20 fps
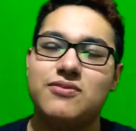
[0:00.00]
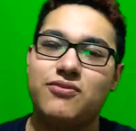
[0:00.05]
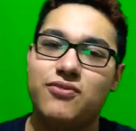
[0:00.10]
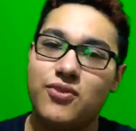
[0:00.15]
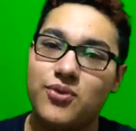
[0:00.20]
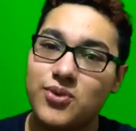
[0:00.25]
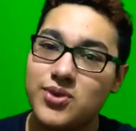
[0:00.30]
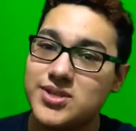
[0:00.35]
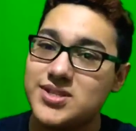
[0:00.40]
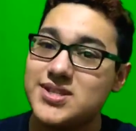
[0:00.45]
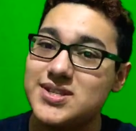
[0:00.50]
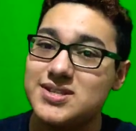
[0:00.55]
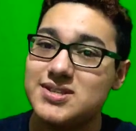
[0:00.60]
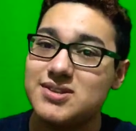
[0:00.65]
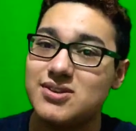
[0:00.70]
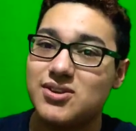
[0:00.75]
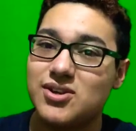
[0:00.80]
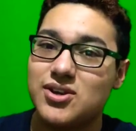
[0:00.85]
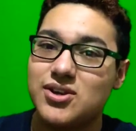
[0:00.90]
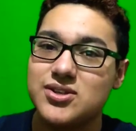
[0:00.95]

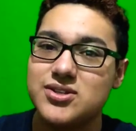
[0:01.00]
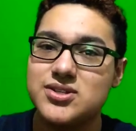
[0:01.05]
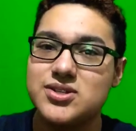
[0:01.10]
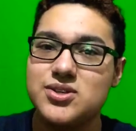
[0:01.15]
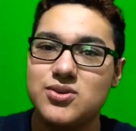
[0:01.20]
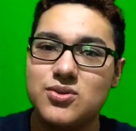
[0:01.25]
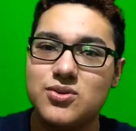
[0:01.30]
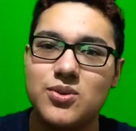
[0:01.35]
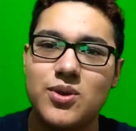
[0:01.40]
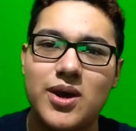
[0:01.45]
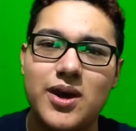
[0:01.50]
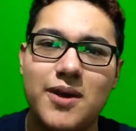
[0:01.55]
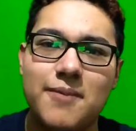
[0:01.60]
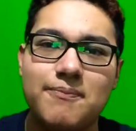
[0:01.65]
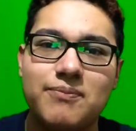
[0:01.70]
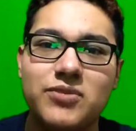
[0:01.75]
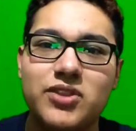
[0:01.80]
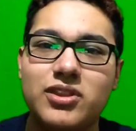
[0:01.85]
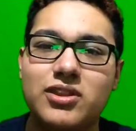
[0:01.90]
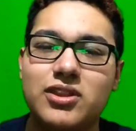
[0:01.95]
forces her
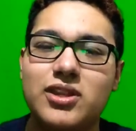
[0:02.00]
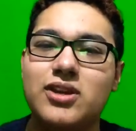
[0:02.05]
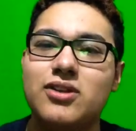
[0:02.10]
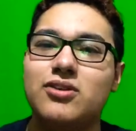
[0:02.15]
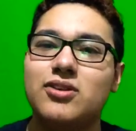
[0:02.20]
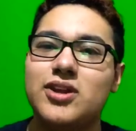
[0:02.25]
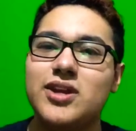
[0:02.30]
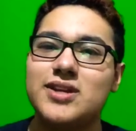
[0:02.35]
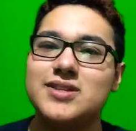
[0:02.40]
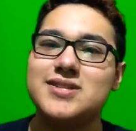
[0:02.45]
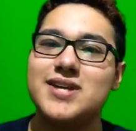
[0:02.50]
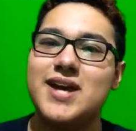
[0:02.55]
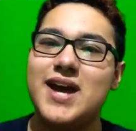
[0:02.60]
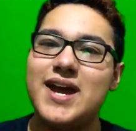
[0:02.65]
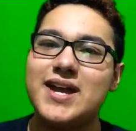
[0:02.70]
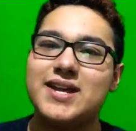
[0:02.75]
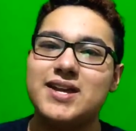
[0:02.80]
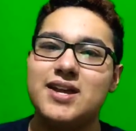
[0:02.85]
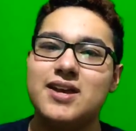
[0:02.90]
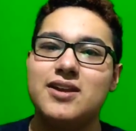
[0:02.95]
to literally
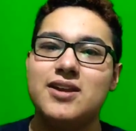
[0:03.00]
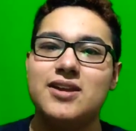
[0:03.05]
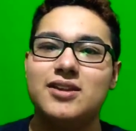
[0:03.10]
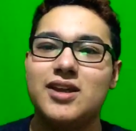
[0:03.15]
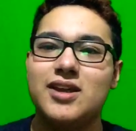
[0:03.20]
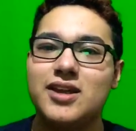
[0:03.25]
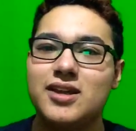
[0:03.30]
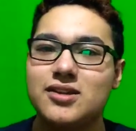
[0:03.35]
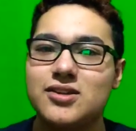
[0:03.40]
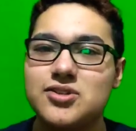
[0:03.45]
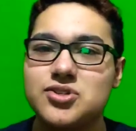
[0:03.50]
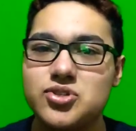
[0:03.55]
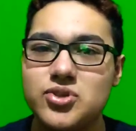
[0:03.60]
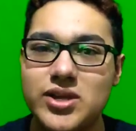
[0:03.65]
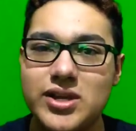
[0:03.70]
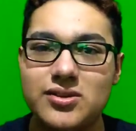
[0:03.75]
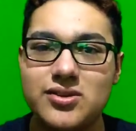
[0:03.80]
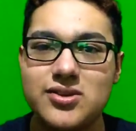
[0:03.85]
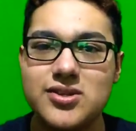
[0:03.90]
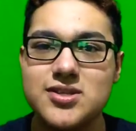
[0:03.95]
attack Eddie, like in the
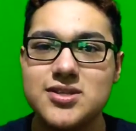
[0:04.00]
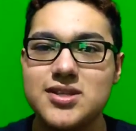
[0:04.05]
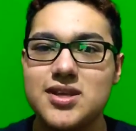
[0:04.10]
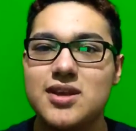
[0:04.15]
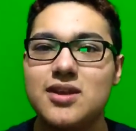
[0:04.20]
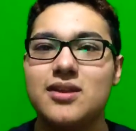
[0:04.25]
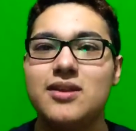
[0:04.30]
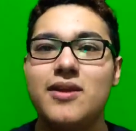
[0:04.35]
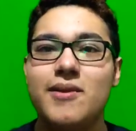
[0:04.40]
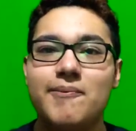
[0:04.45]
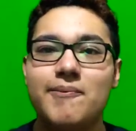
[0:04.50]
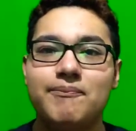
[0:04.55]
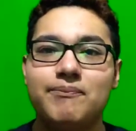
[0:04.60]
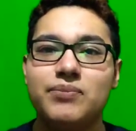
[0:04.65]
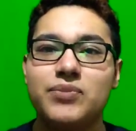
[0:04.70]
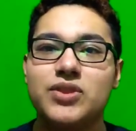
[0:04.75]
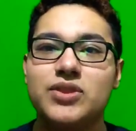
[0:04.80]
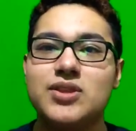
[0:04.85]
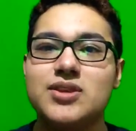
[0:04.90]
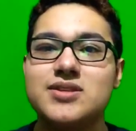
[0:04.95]
trailers, and
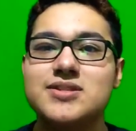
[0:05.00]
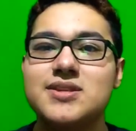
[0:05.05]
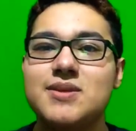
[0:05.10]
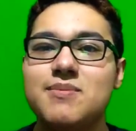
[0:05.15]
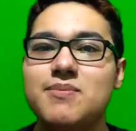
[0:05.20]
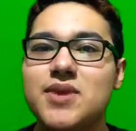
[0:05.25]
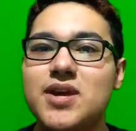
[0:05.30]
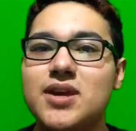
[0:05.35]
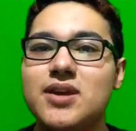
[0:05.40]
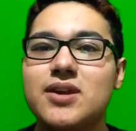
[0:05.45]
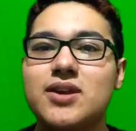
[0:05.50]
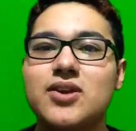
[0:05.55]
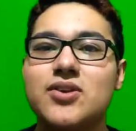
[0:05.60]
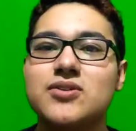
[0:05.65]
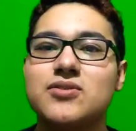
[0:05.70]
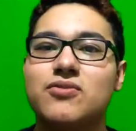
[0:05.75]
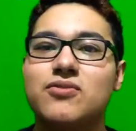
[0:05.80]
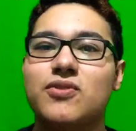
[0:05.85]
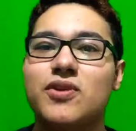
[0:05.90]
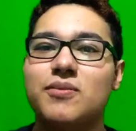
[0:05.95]
the symbiote
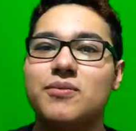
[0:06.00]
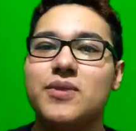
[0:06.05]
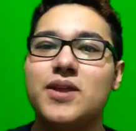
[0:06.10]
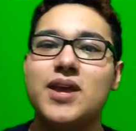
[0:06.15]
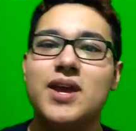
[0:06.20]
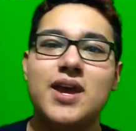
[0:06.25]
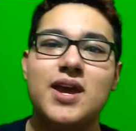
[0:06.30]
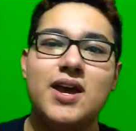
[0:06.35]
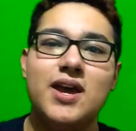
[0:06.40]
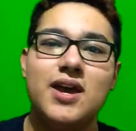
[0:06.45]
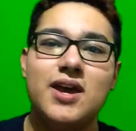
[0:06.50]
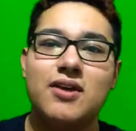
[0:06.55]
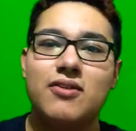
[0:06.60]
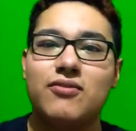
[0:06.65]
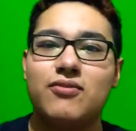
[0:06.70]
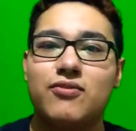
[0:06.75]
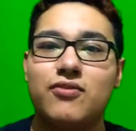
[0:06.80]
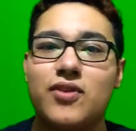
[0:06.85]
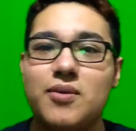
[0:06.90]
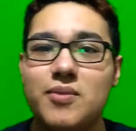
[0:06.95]
goes from
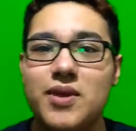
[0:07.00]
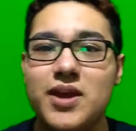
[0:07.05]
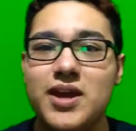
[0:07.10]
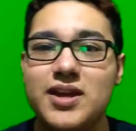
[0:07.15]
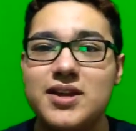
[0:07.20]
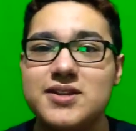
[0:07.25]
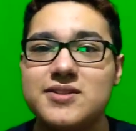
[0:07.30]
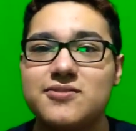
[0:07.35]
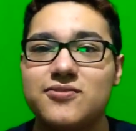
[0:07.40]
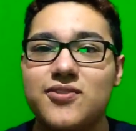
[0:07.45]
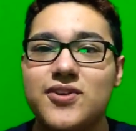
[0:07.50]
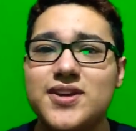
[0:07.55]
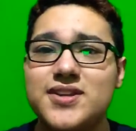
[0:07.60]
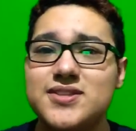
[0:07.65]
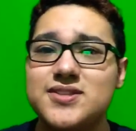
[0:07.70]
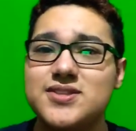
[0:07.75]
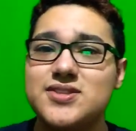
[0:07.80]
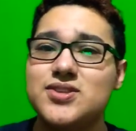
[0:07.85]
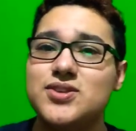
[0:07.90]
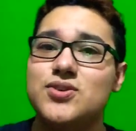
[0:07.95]
Eddie's
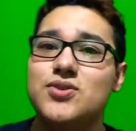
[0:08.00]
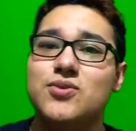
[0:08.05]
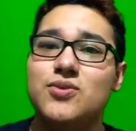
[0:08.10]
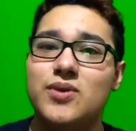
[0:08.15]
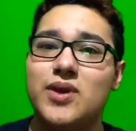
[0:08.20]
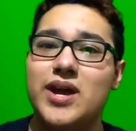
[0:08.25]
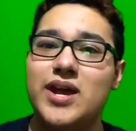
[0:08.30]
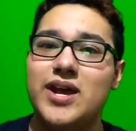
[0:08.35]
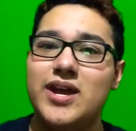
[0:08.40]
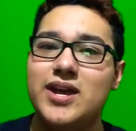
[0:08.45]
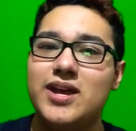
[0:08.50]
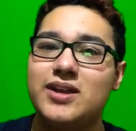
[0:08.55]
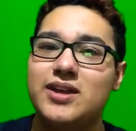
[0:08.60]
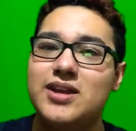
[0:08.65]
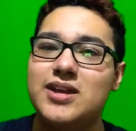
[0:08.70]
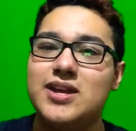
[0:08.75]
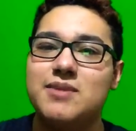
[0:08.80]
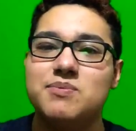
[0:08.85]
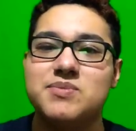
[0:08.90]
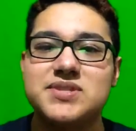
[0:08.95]
friend to
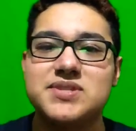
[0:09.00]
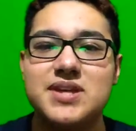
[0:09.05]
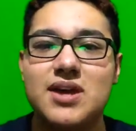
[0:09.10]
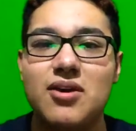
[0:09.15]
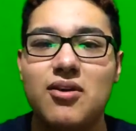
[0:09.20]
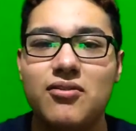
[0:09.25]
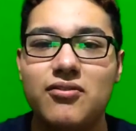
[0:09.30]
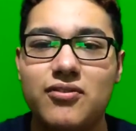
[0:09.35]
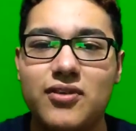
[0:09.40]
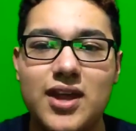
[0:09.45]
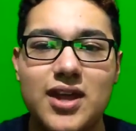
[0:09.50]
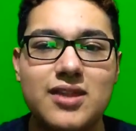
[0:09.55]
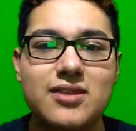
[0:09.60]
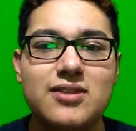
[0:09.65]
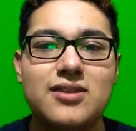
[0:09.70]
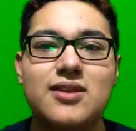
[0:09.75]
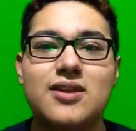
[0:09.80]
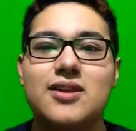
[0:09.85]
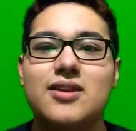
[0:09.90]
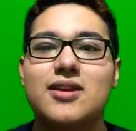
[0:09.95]
Eddie himself,
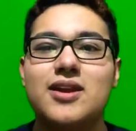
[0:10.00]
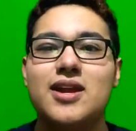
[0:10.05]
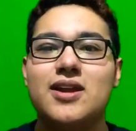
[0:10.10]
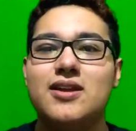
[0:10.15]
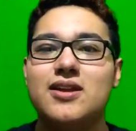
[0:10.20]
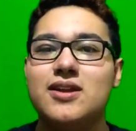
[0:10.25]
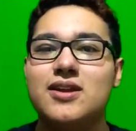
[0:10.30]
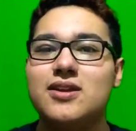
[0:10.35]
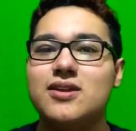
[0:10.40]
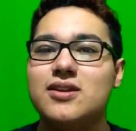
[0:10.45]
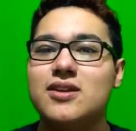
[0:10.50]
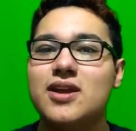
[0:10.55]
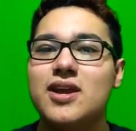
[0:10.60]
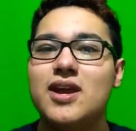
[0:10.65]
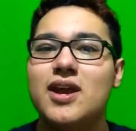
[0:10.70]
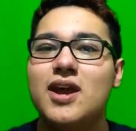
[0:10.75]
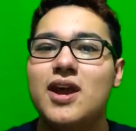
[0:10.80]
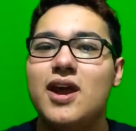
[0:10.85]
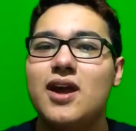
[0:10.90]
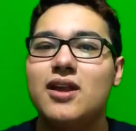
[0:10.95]
and then Eddie,
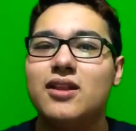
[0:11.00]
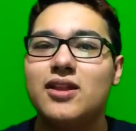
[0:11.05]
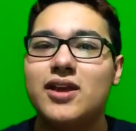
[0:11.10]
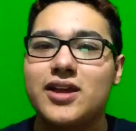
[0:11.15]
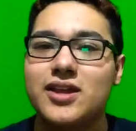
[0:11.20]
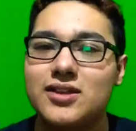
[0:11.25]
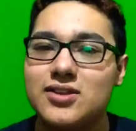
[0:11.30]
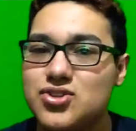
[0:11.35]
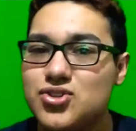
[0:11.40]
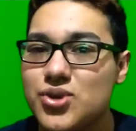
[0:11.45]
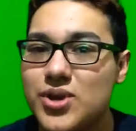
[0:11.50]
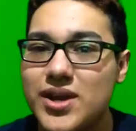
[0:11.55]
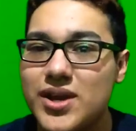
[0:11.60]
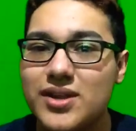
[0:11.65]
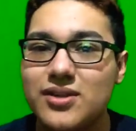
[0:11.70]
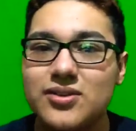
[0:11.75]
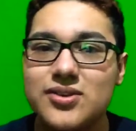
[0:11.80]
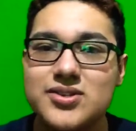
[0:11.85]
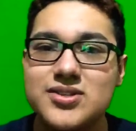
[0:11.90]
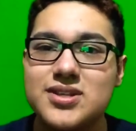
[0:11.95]
like in the
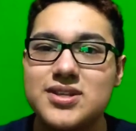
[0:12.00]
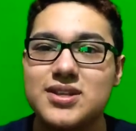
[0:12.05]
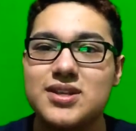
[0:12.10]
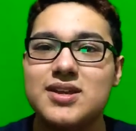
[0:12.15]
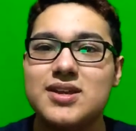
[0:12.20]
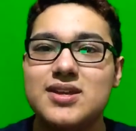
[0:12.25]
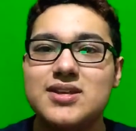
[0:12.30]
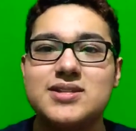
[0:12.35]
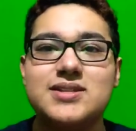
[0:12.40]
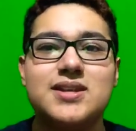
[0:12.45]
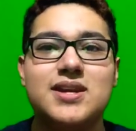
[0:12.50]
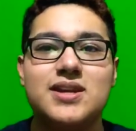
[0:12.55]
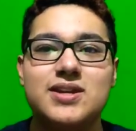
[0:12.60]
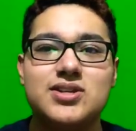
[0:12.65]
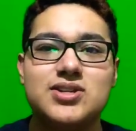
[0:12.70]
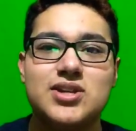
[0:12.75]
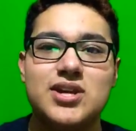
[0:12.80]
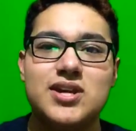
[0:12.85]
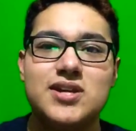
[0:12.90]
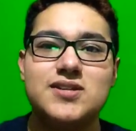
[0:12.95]
trailers, is
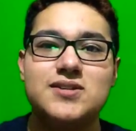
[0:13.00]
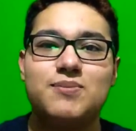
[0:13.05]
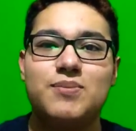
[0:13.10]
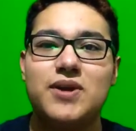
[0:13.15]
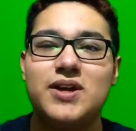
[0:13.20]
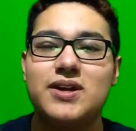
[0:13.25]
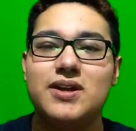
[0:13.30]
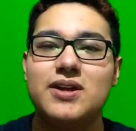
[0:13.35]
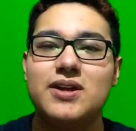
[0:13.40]
getting chased.